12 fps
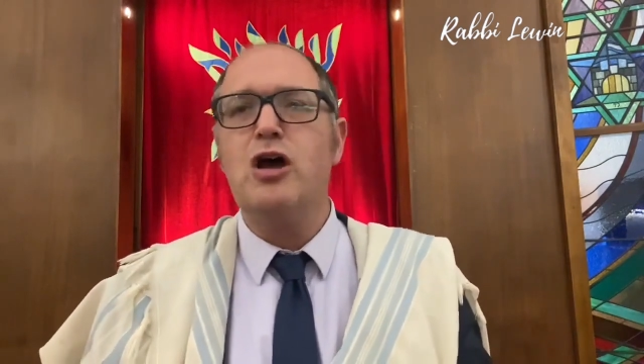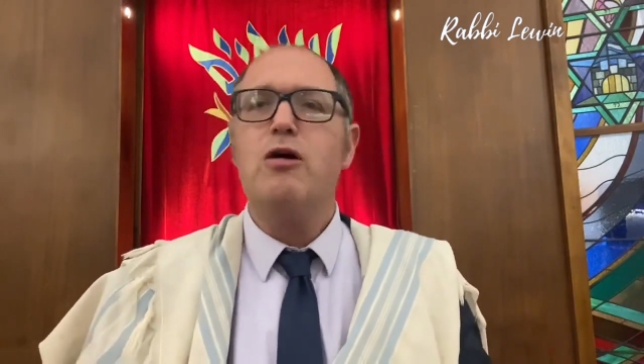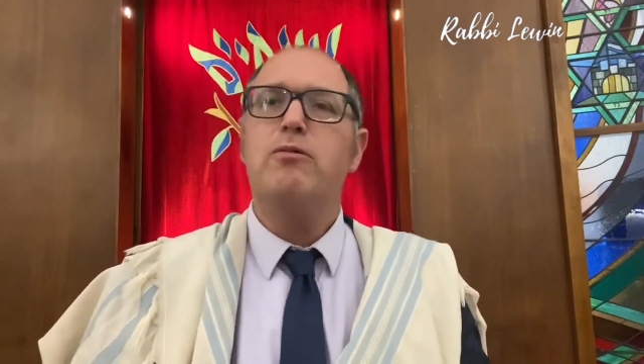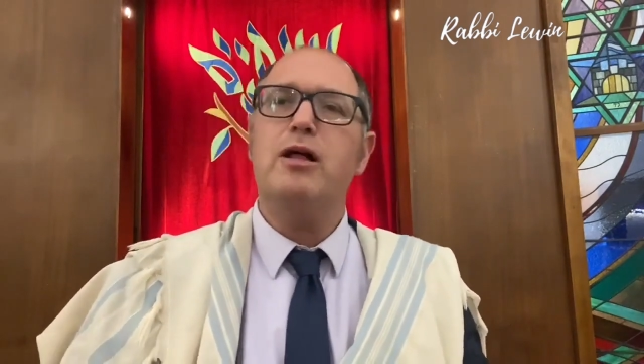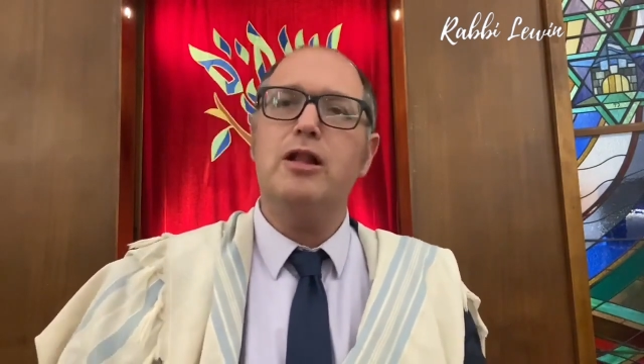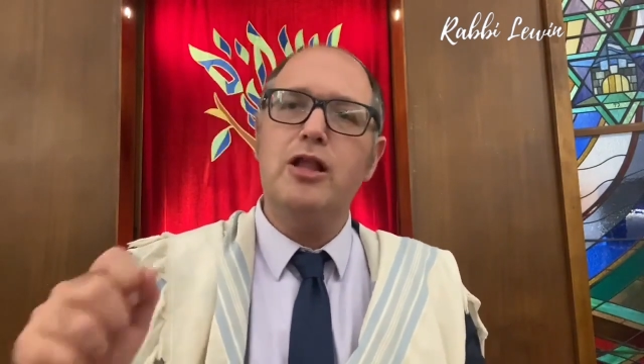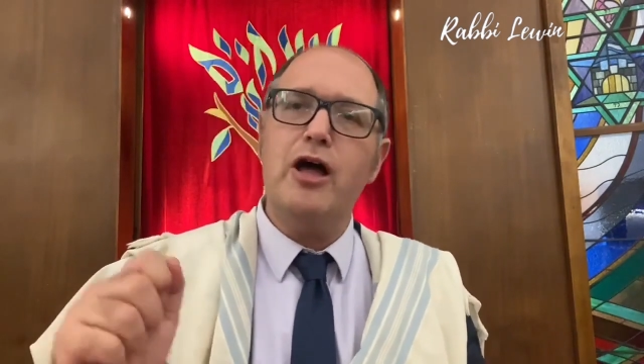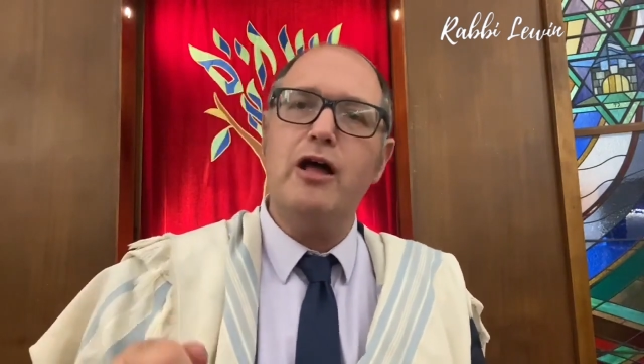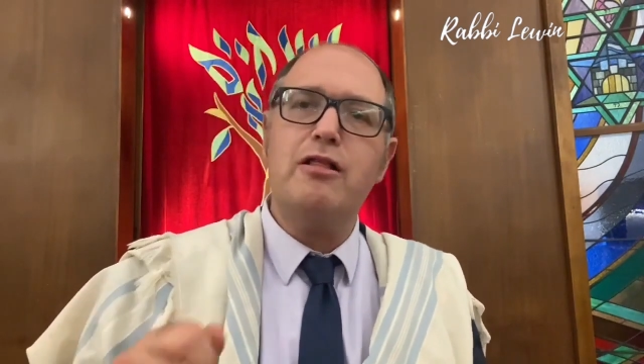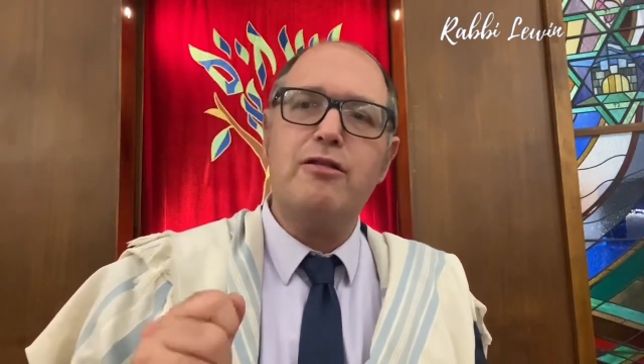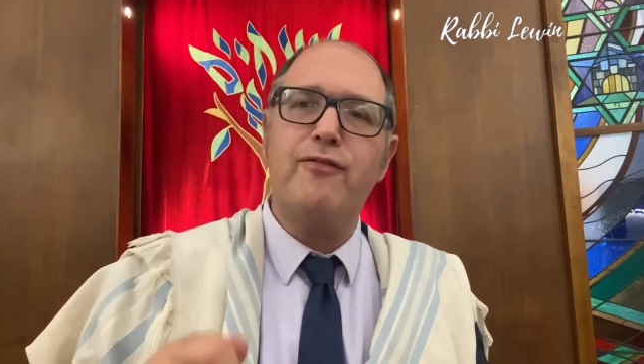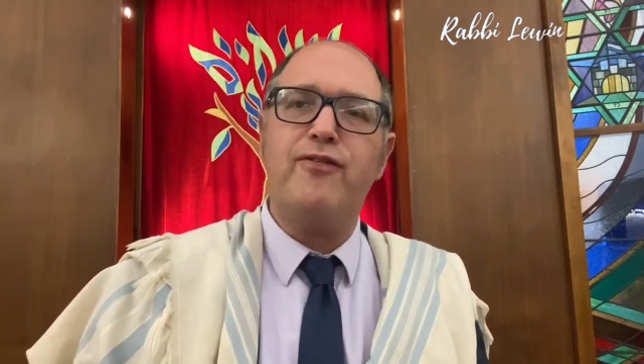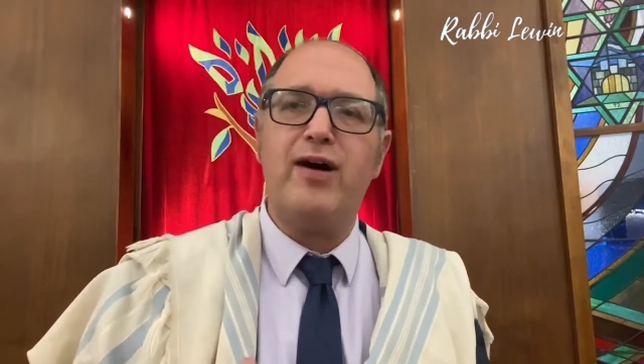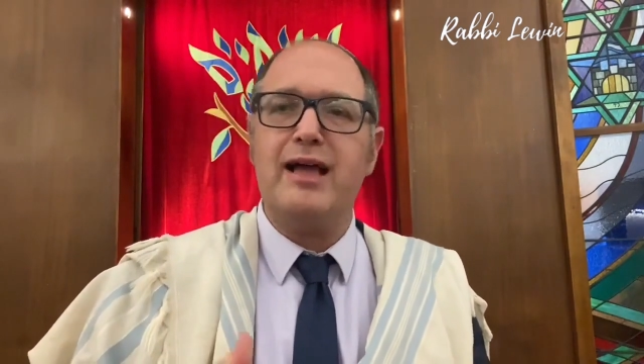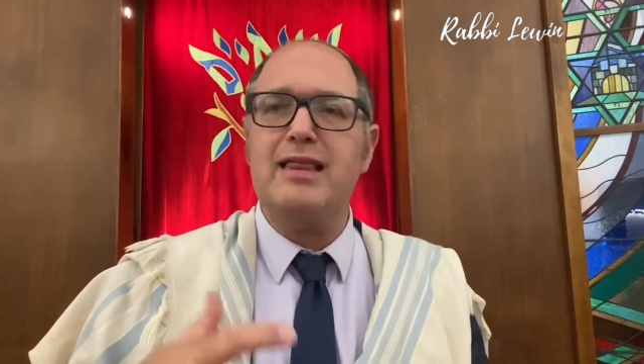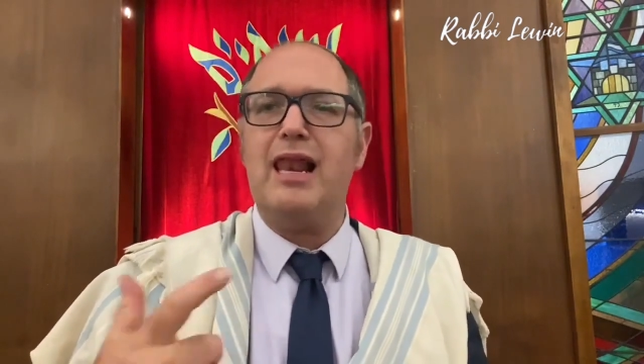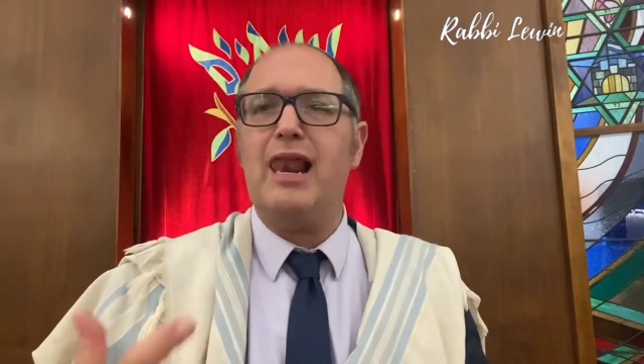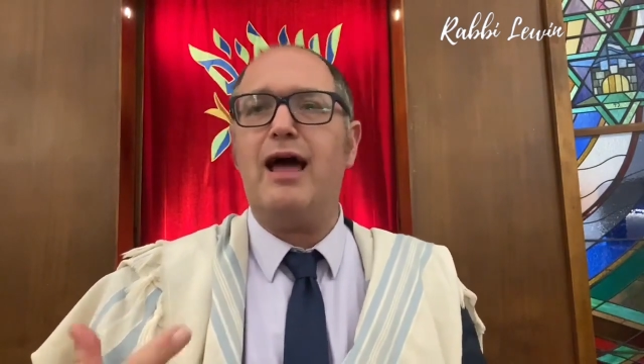We'll learn to find
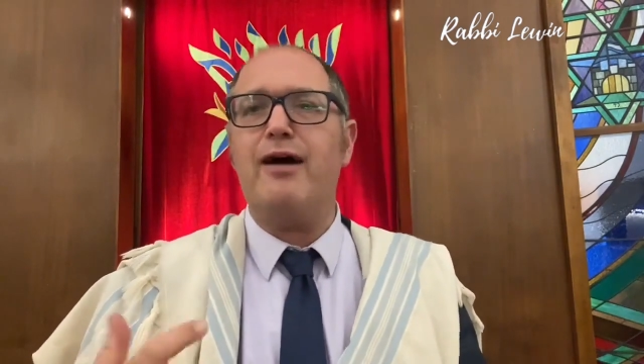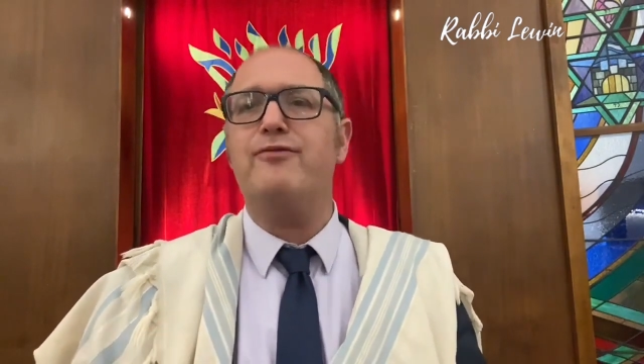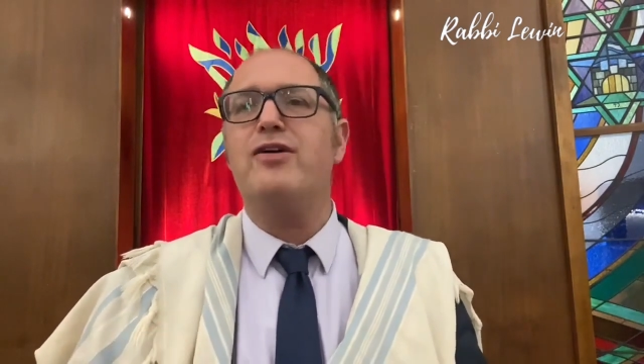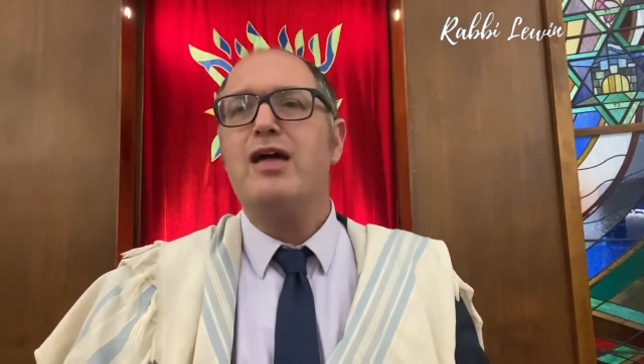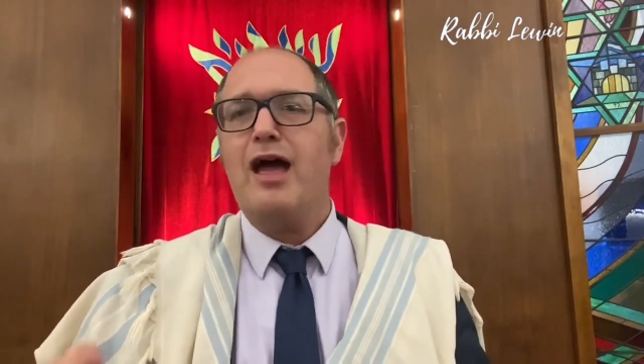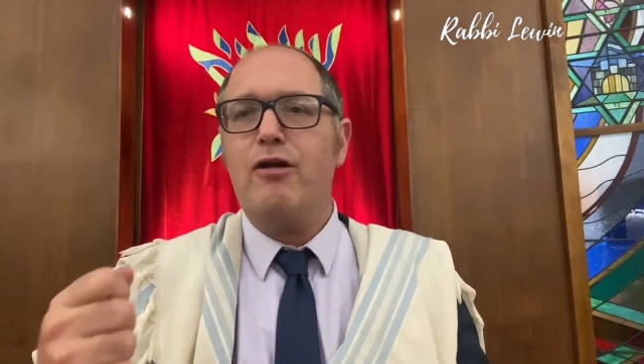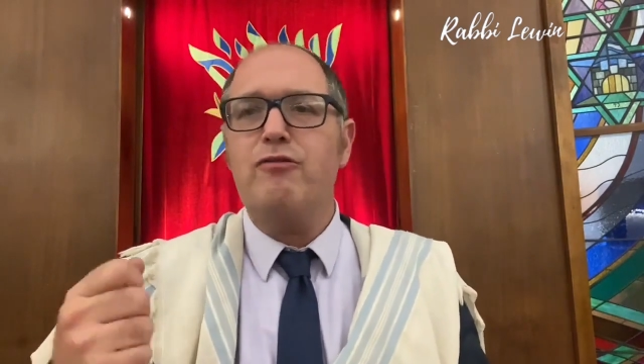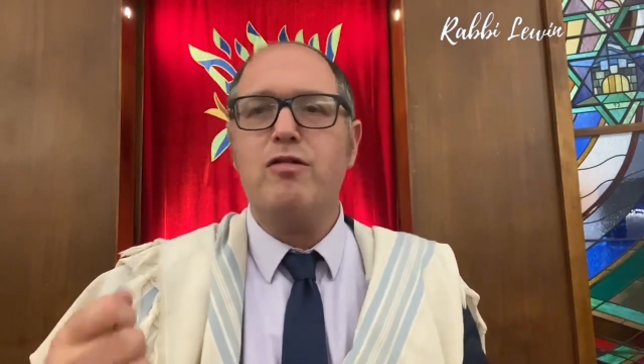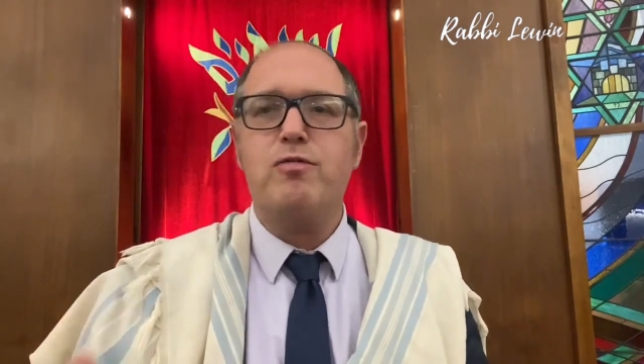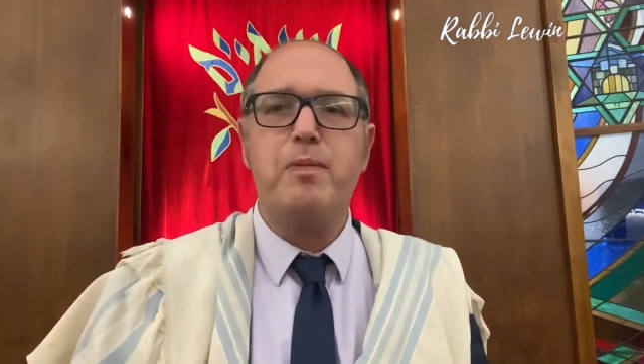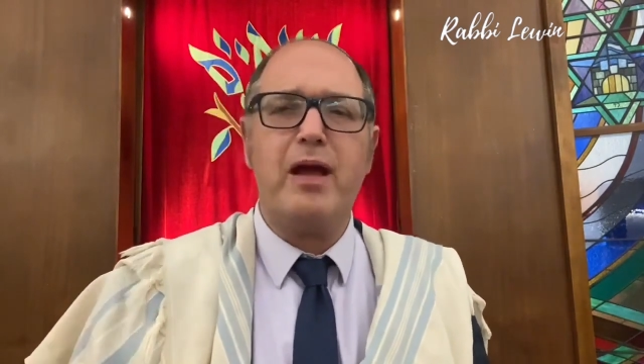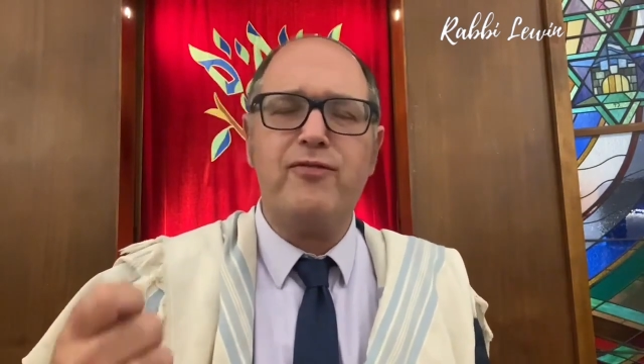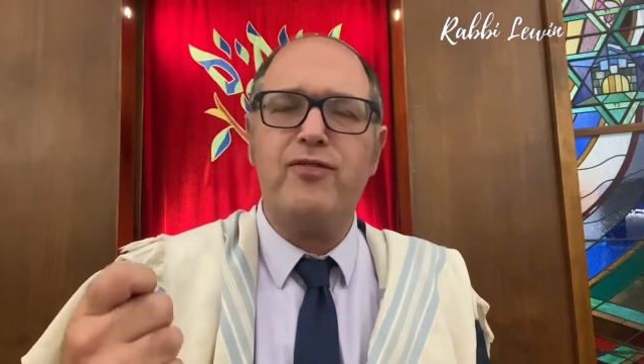the love and respect